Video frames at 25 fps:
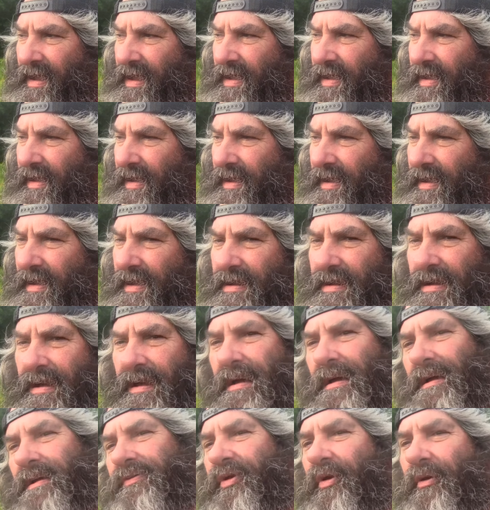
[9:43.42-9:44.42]
Uh,
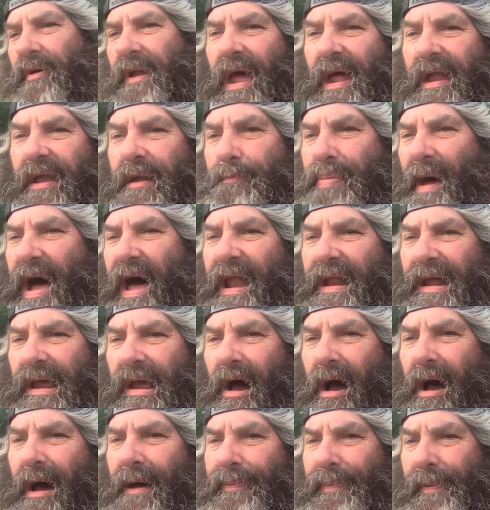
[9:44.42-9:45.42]
turned on the pot of
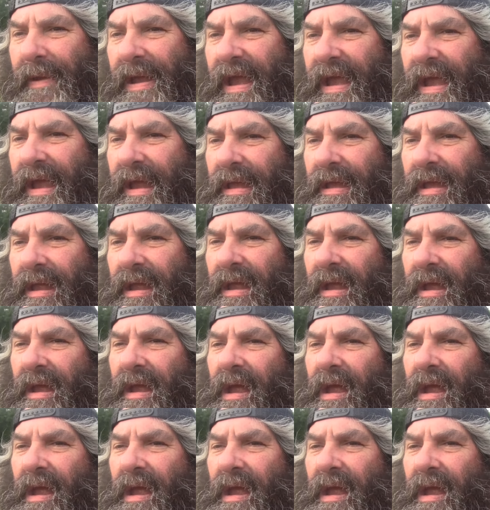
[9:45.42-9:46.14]
coffee and